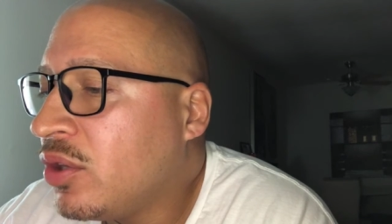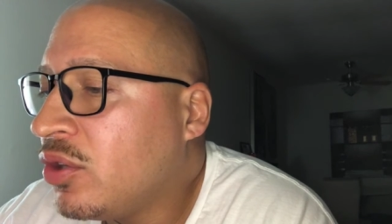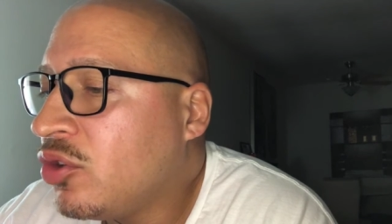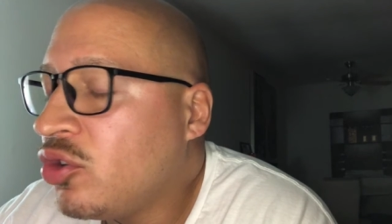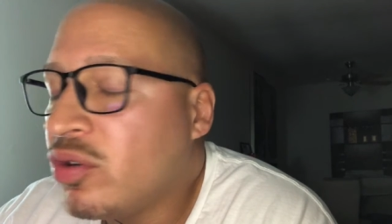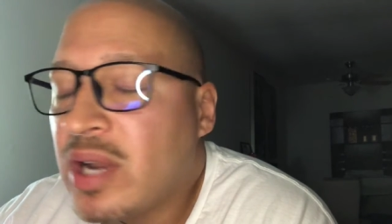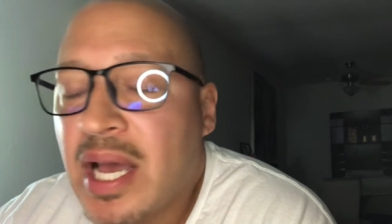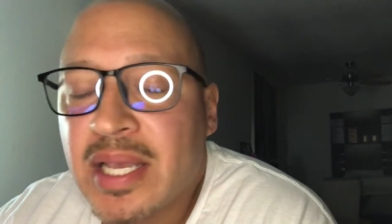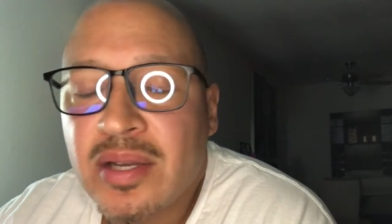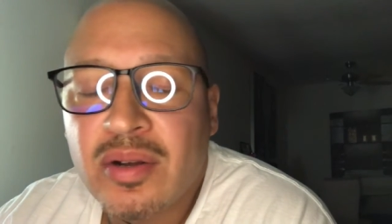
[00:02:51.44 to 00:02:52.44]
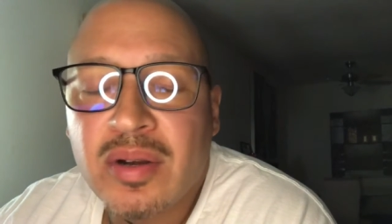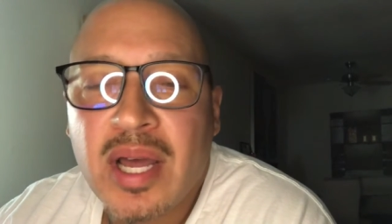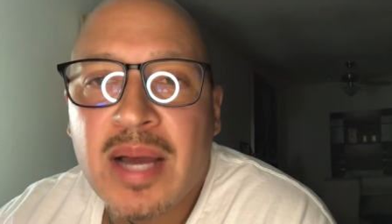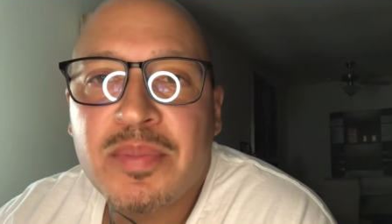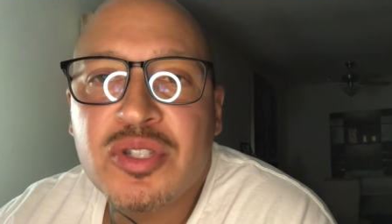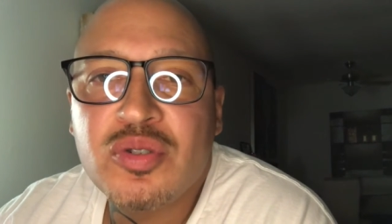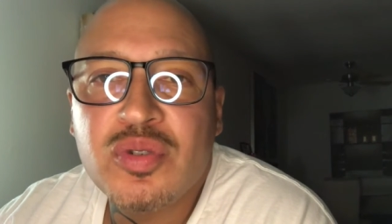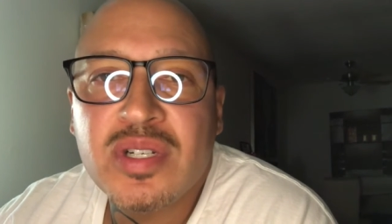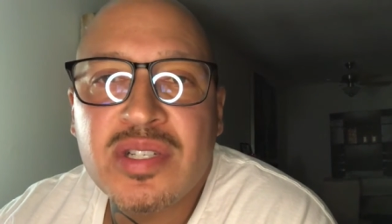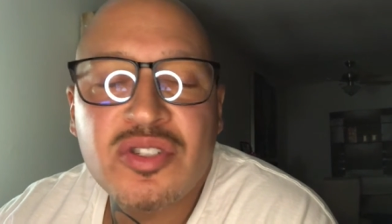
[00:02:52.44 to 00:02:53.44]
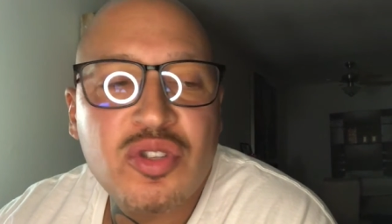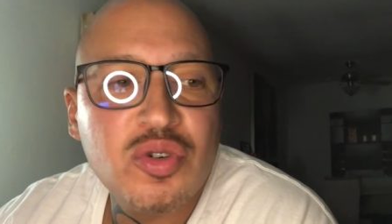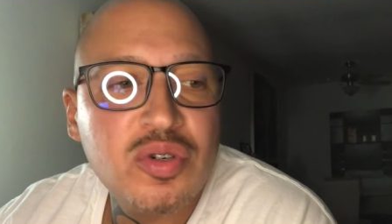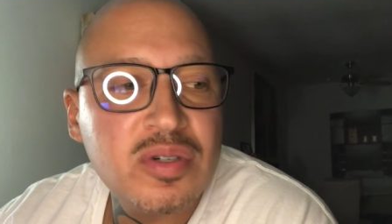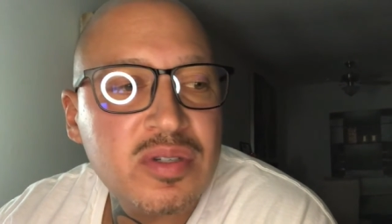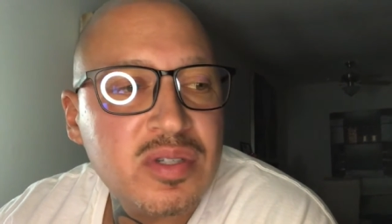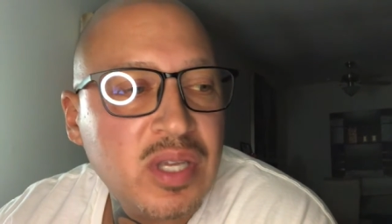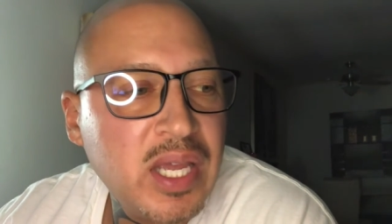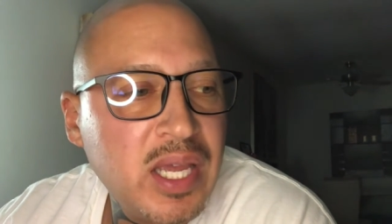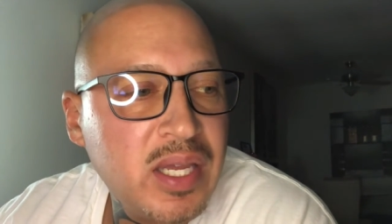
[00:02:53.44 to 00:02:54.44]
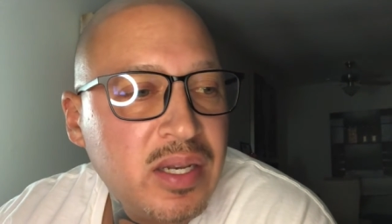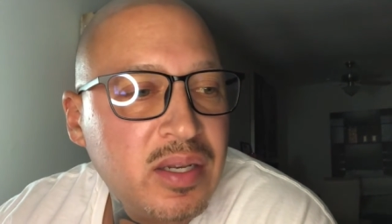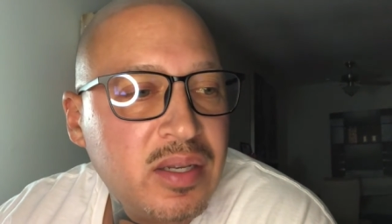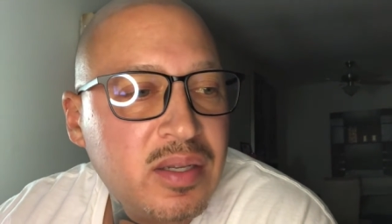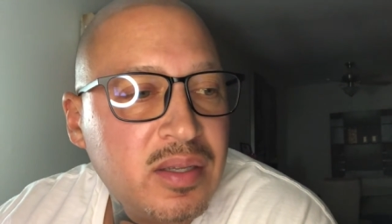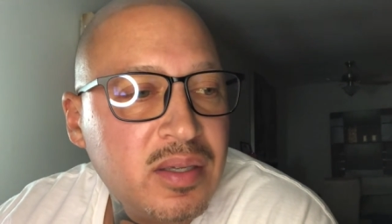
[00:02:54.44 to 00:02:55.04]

you're knocking on opportunities' doors and